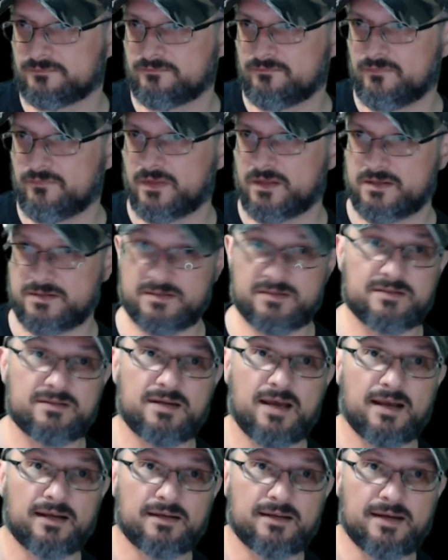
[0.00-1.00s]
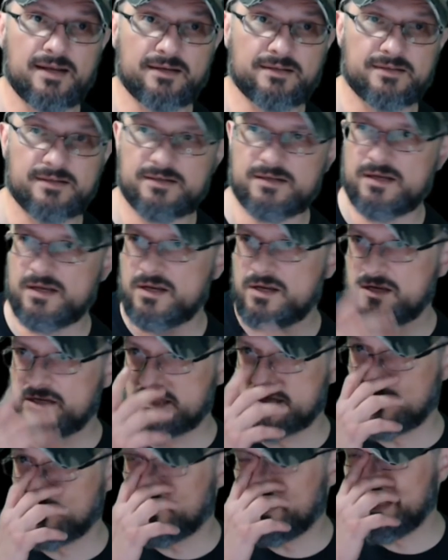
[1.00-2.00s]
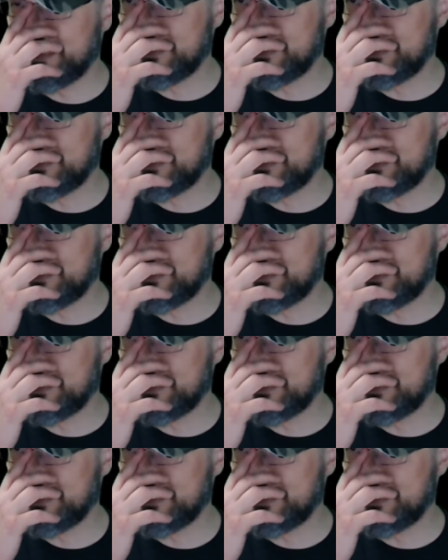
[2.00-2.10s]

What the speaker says: because it's not connected. So we need to